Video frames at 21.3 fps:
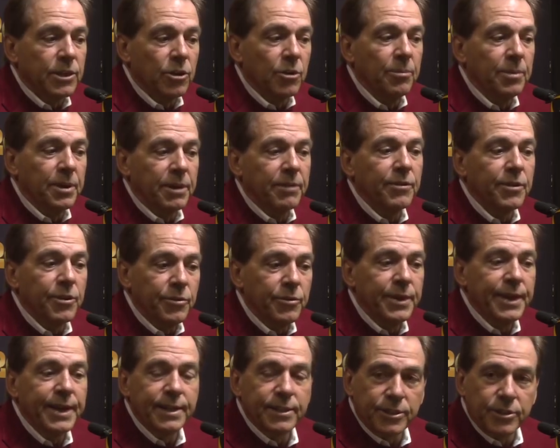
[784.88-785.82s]
a little bit of a
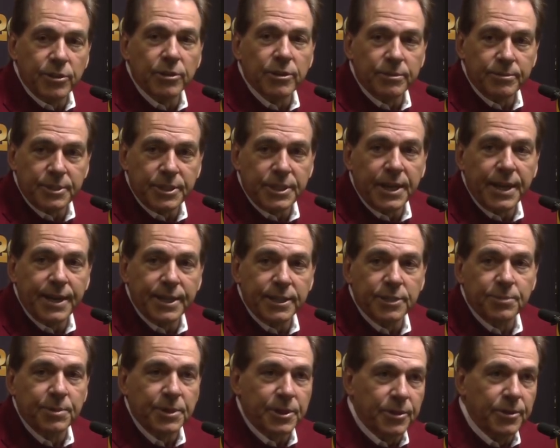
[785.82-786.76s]
unique
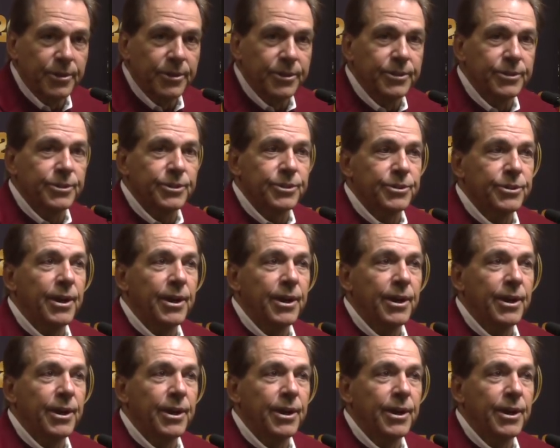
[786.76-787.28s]
circumstance because